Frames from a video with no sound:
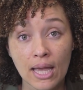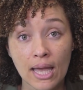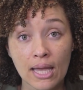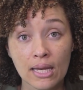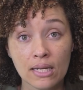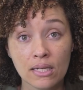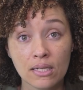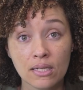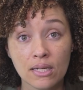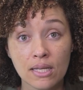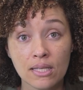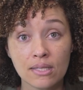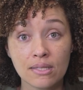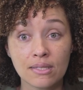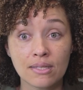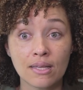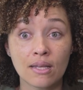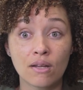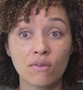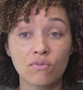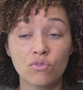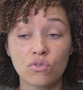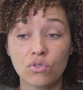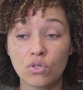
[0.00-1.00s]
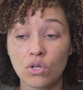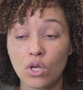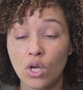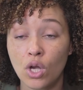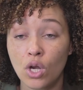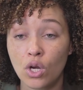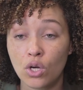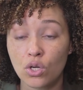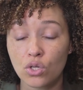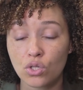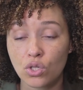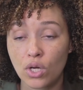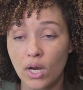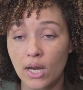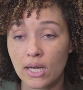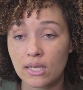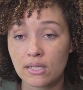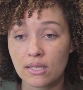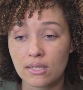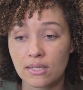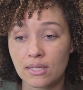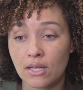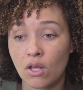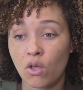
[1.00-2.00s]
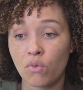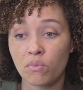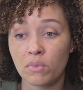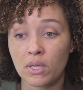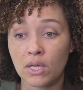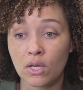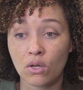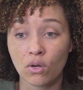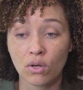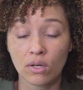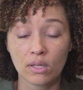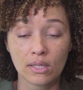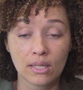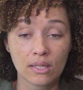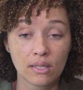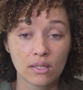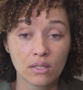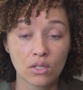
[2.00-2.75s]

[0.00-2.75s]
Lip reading: And instead of trying to sell me, or,